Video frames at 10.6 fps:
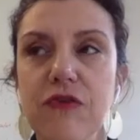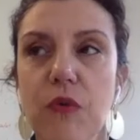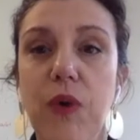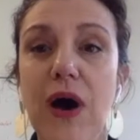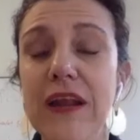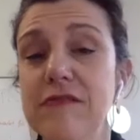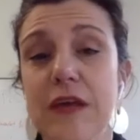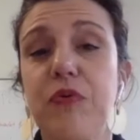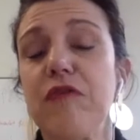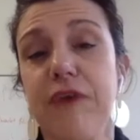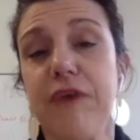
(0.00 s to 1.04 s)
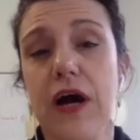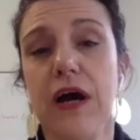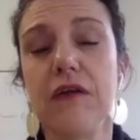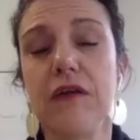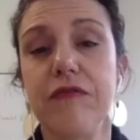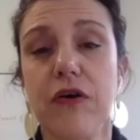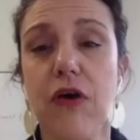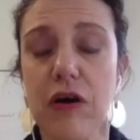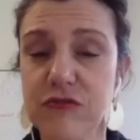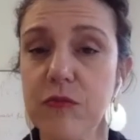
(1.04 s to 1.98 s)
what is that profile of the
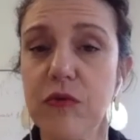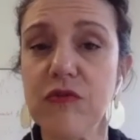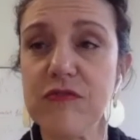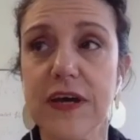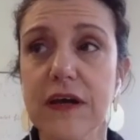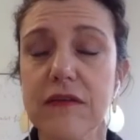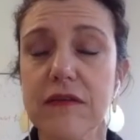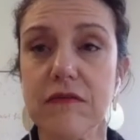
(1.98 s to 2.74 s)
customers that